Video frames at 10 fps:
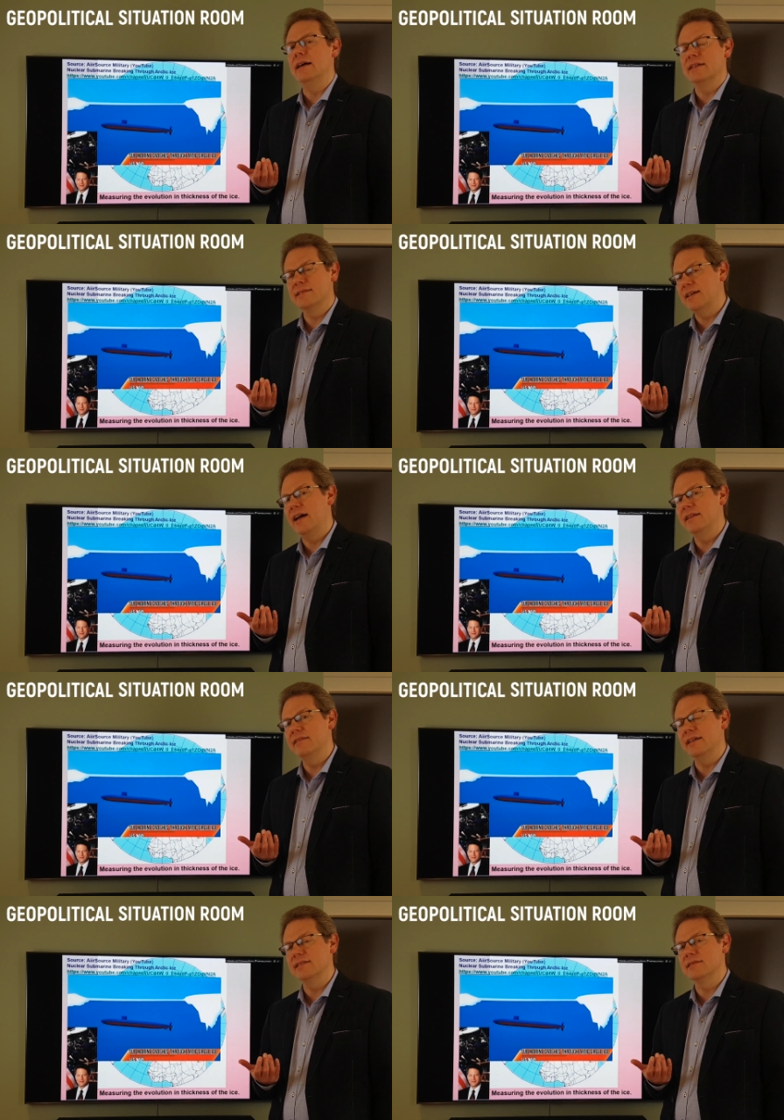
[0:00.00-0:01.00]

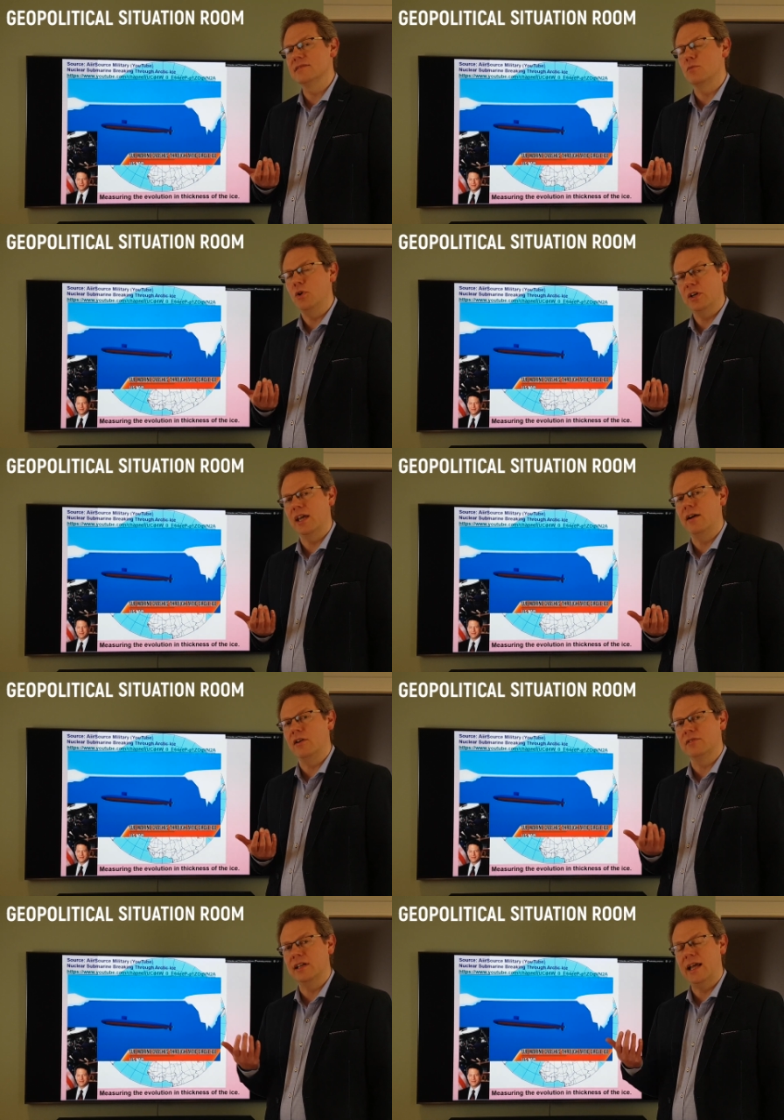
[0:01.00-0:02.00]
scientists working
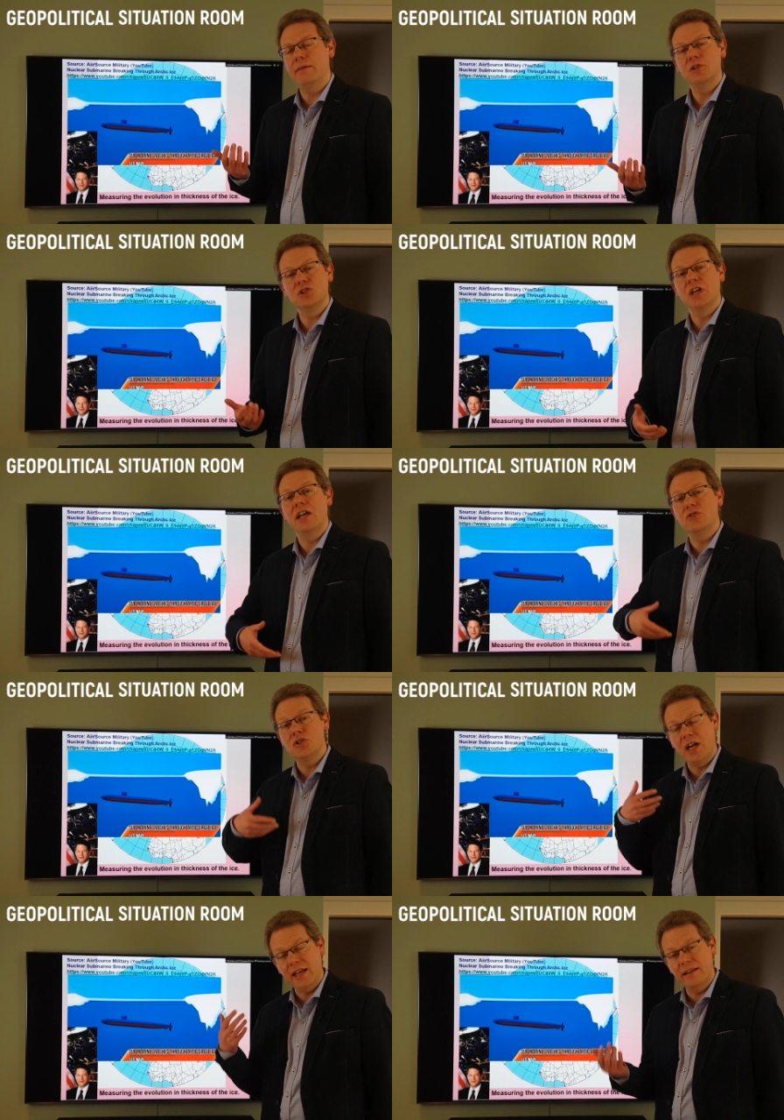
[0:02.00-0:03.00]
on climate
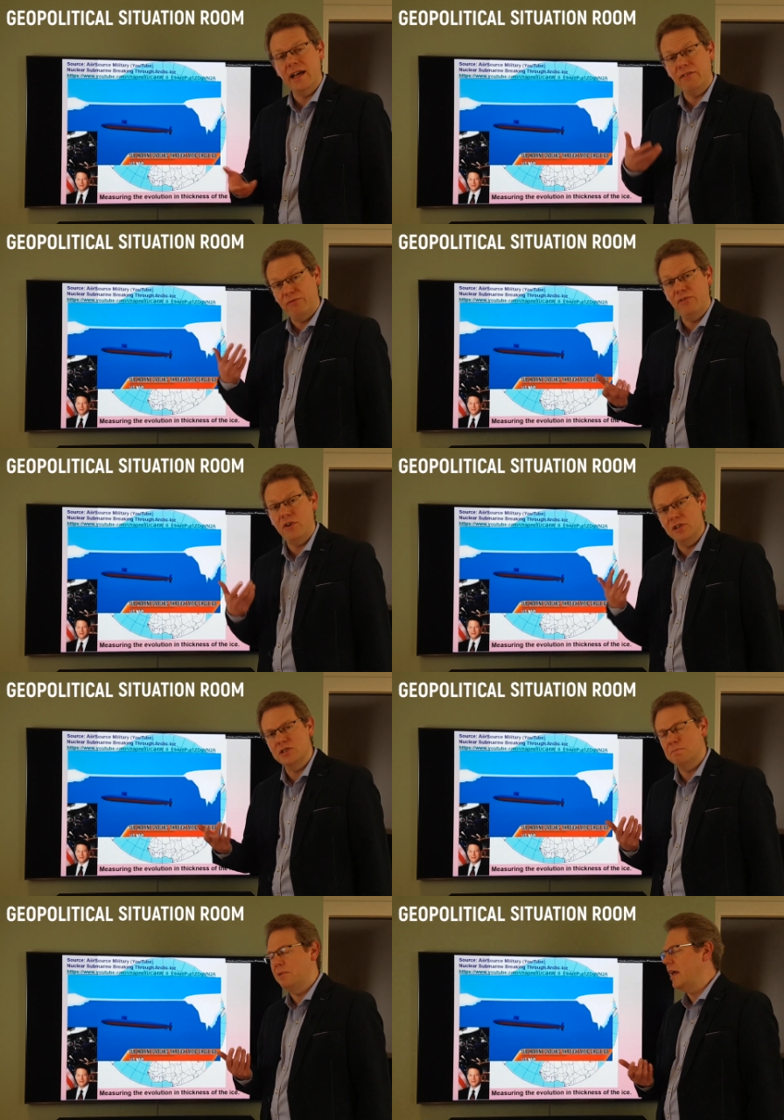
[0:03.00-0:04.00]
change, and that further
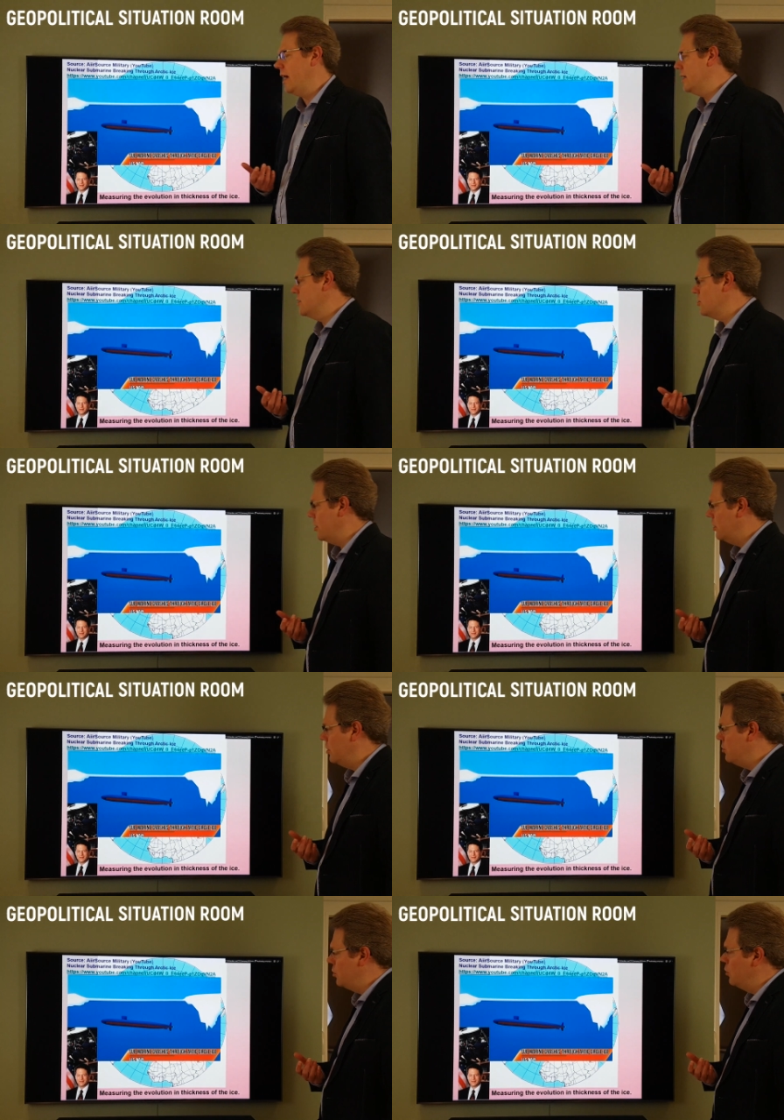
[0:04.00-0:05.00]

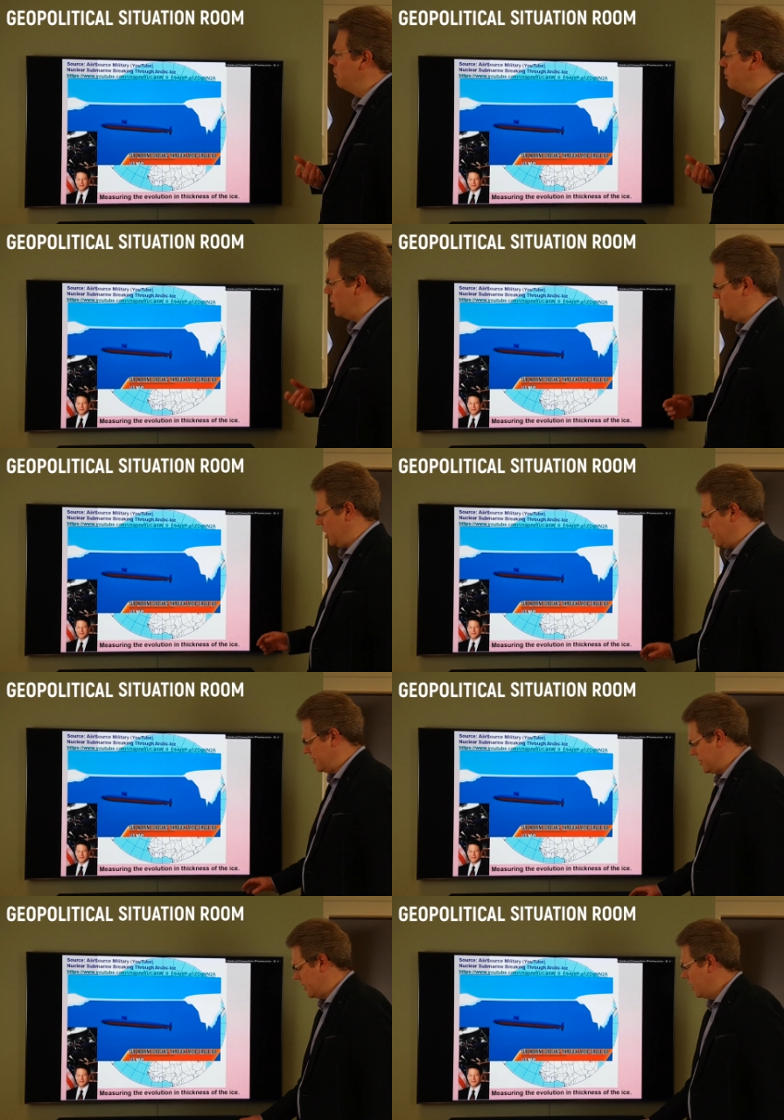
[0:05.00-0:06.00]
spearheaded new
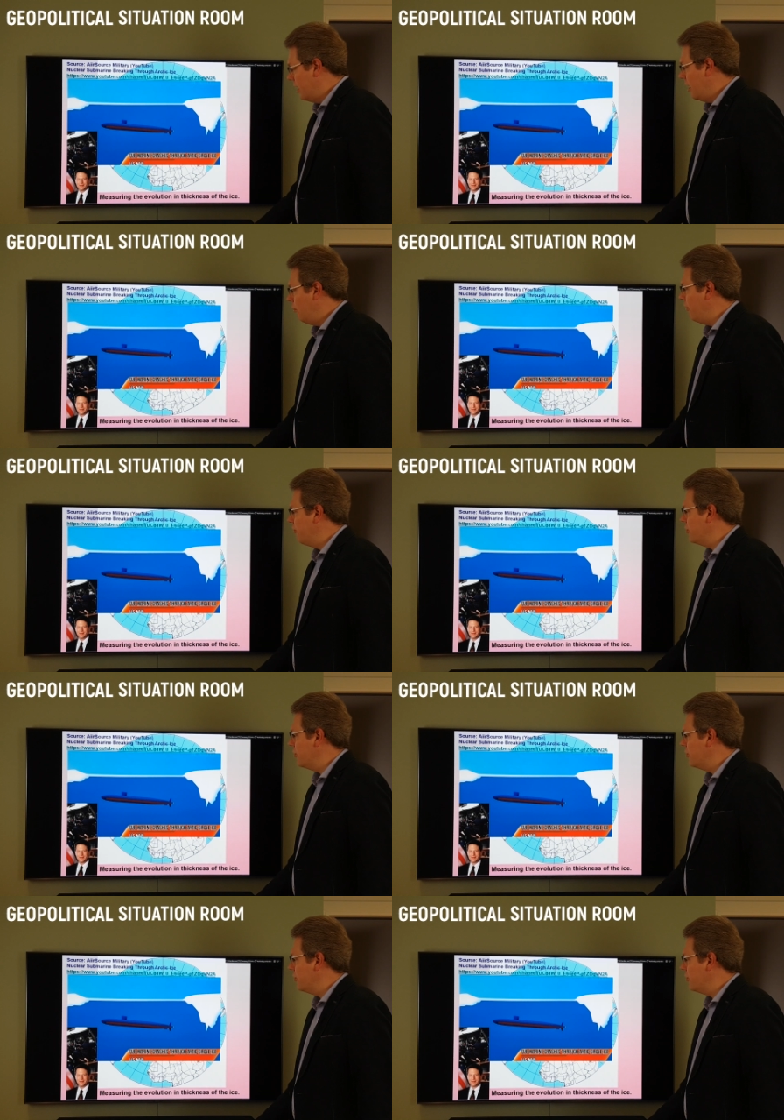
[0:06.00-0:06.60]
projects with